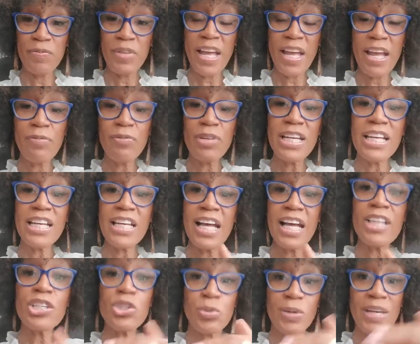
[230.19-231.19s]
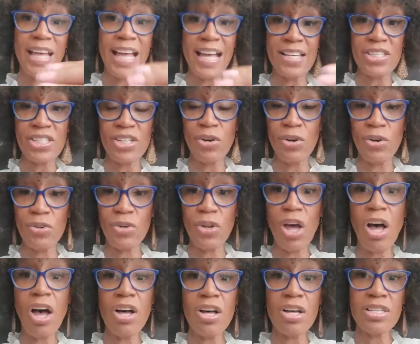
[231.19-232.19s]
Every country has their own
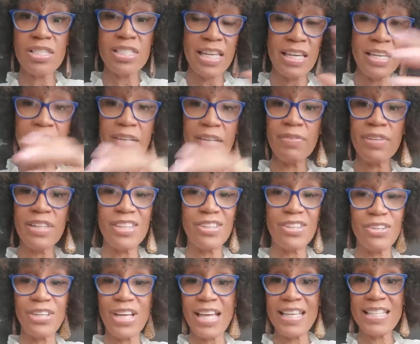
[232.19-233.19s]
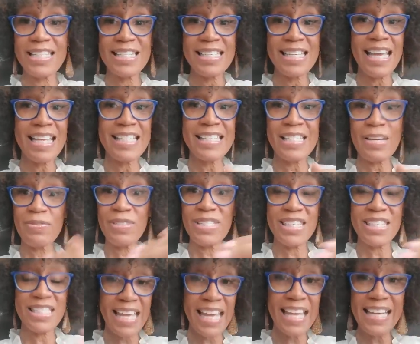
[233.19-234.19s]
laws, and even in the United States, every
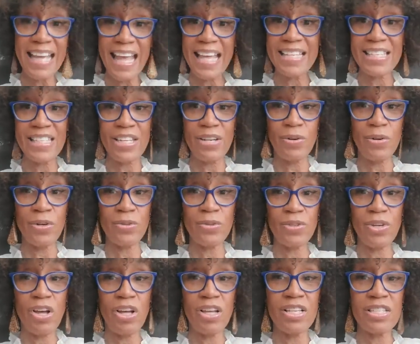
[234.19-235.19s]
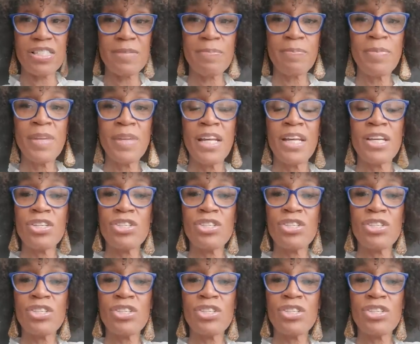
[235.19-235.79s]
state has their own laws.